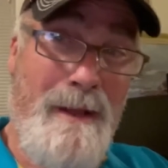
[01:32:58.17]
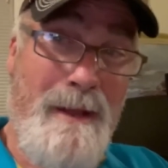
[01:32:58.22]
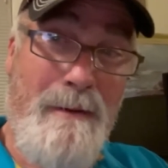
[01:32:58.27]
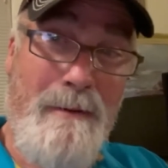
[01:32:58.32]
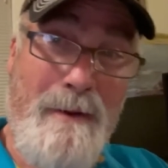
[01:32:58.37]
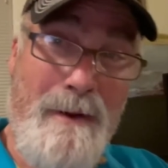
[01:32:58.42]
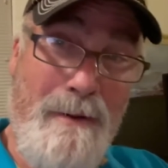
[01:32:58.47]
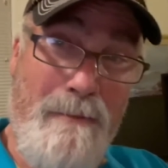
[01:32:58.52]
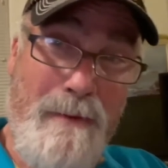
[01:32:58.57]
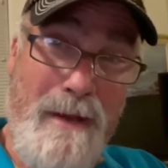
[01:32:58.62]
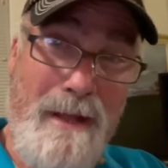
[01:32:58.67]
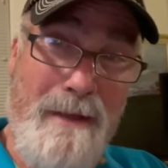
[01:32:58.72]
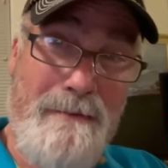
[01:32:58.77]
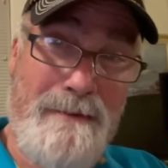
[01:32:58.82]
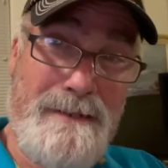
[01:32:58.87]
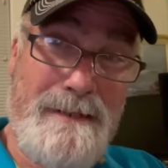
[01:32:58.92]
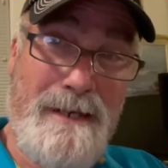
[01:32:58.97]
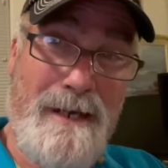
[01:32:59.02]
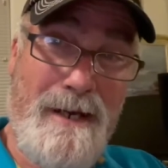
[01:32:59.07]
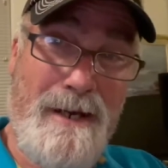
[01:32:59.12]
When while he
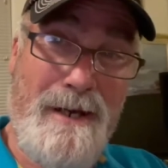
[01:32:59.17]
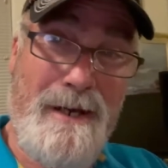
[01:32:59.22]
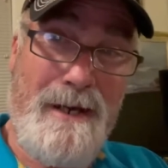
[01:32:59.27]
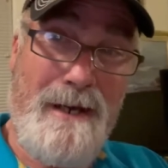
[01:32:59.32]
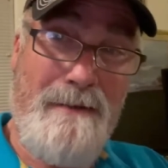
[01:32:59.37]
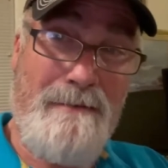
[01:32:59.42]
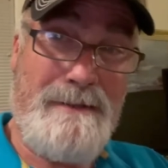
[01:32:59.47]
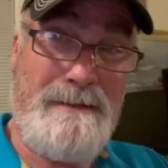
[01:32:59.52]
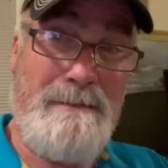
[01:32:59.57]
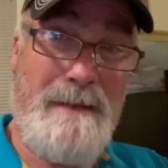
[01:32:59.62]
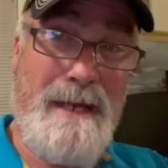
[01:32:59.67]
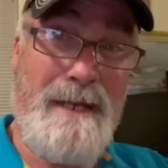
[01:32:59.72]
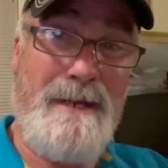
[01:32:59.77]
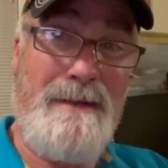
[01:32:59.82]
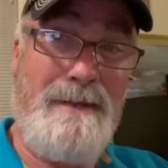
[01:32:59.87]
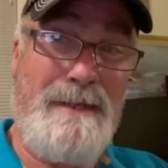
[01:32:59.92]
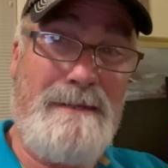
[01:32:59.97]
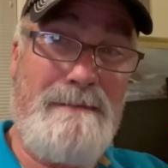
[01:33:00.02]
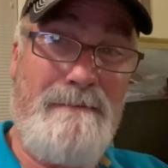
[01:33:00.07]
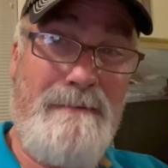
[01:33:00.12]
was gone, I was
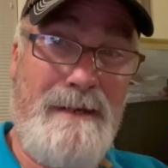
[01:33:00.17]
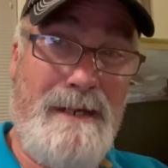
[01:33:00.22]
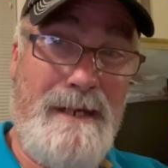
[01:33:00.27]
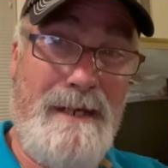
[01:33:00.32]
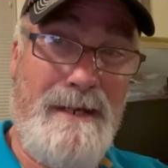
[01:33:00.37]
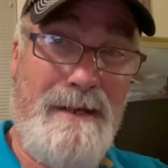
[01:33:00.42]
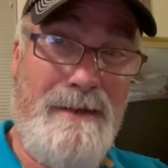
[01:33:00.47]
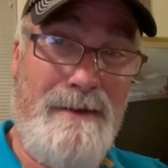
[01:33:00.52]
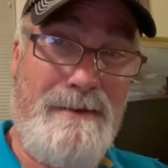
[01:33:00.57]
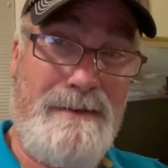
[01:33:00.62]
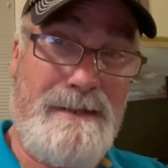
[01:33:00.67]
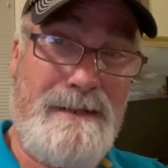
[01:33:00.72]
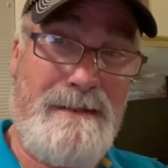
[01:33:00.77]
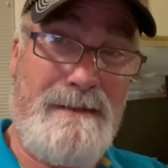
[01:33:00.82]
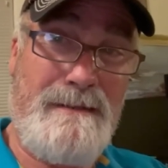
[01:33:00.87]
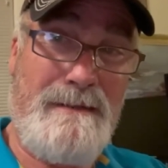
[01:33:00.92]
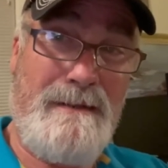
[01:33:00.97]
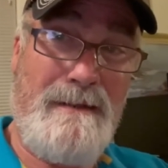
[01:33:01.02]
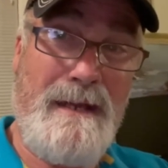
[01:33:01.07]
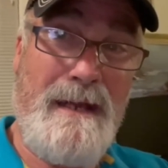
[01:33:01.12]
making these videos
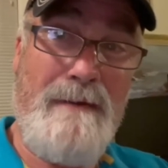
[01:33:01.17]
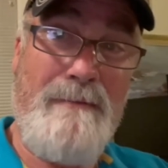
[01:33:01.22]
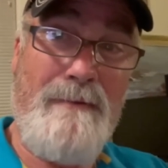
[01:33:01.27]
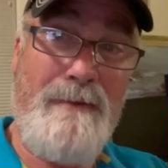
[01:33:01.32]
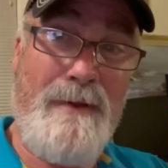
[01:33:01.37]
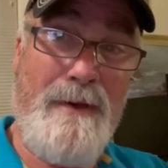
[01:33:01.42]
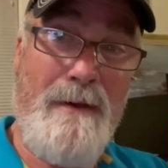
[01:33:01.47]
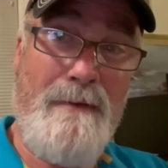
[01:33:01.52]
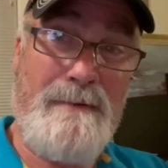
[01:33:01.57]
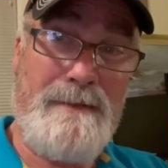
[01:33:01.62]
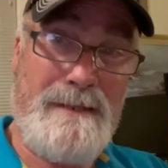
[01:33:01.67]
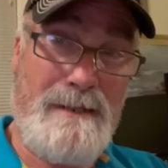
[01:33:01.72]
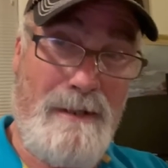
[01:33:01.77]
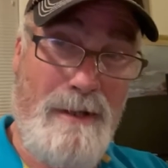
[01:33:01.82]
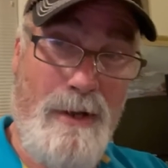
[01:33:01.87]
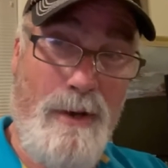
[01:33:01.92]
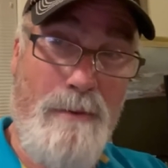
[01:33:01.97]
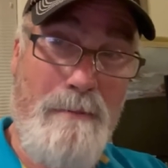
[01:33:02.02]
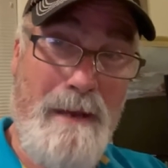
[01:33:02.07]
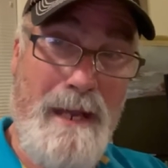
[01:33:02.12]
even though I was
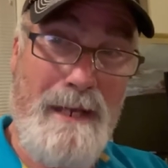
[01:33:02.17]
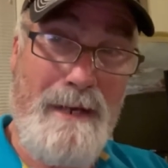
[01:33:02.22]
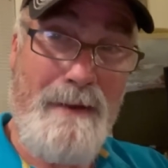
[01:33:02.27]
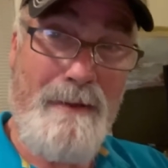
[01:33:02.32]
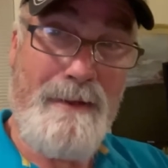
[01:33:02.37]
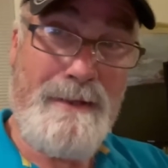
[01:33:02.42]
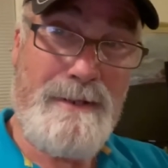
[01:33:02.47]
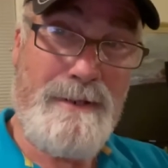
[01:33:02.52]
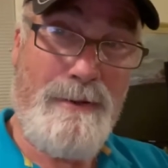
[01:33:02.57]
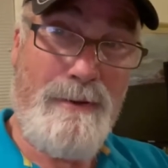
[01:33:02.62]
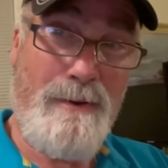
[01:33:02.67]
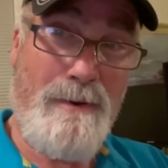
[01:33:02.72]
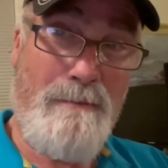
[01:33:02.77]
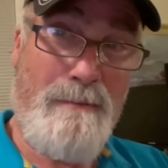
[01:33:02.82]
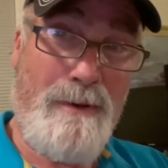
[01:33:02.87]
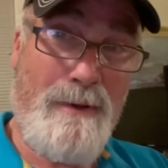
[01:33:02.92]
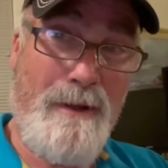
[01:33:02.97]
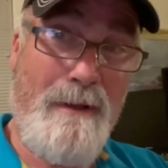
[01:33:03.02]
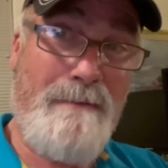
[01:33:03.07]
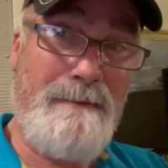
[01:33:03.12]
low man on the totem
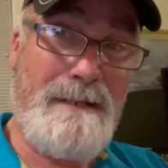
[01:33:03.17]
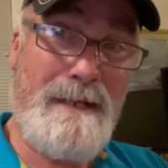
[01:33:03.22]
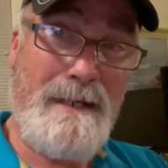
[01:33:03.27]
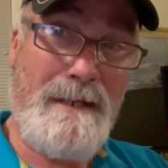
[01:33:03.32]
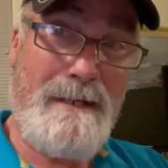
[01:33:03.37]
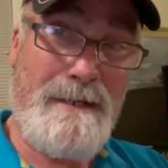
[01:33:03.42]
pole, I was like a